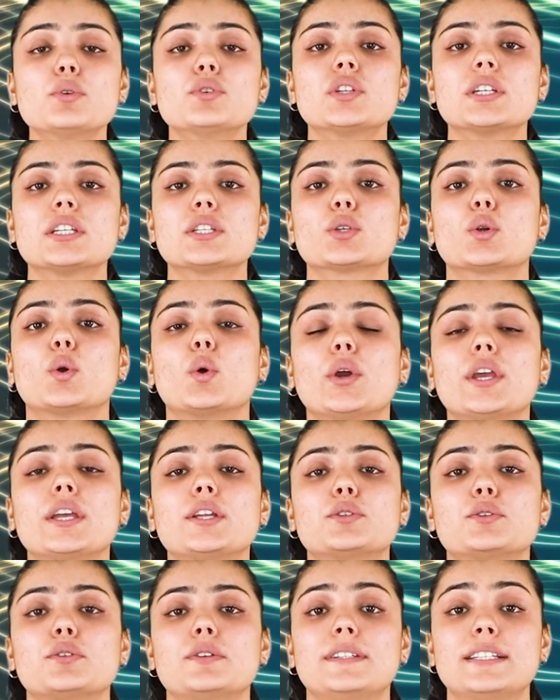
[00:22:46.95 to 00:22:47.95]
she is
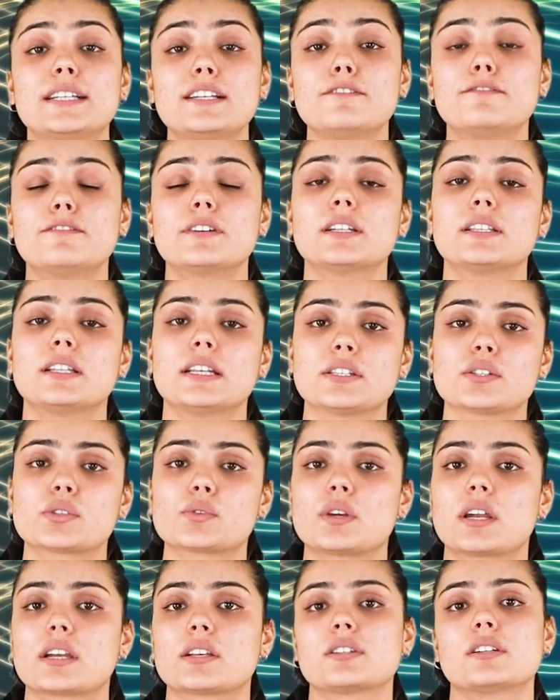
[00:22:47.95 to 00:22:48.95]
going to deliver the
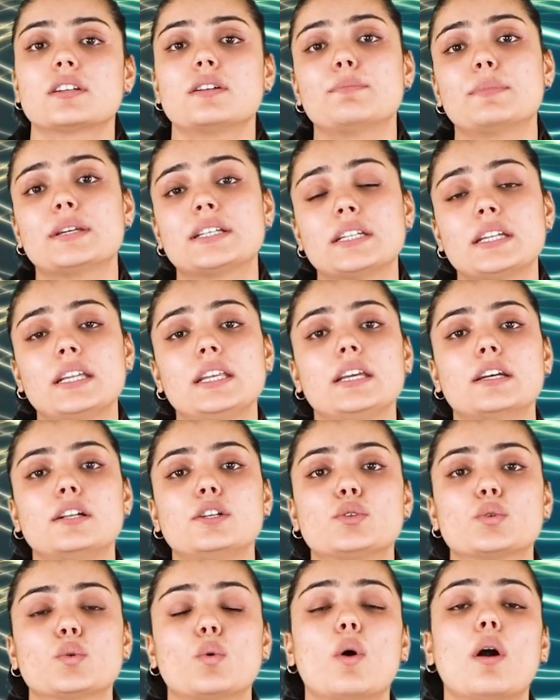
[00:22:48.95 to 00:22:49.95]
instructional material to